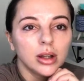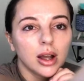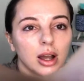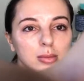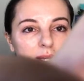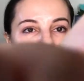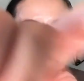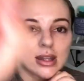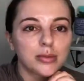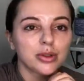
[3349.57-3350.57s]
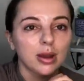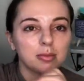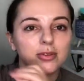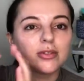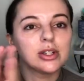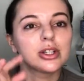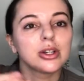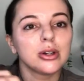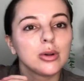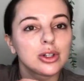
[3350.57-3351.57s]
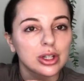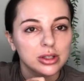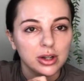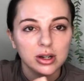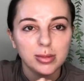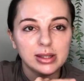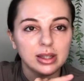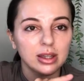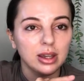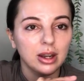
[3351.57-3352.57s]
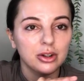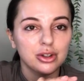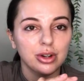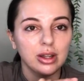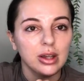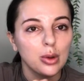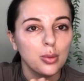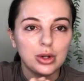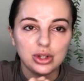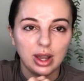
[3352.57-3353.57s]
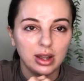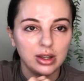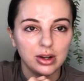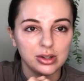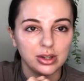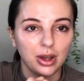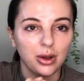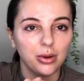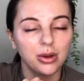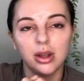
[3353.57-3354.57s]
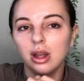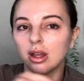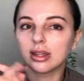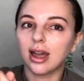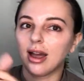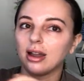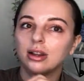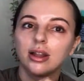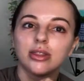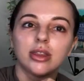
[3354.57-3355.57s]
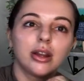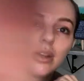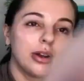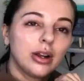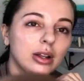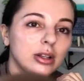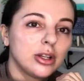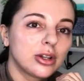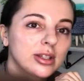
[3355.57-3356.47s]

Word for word: Um, Daisy said, I'm, I'm 52, just started my skincare journey, wish I had years ago yeah, there you're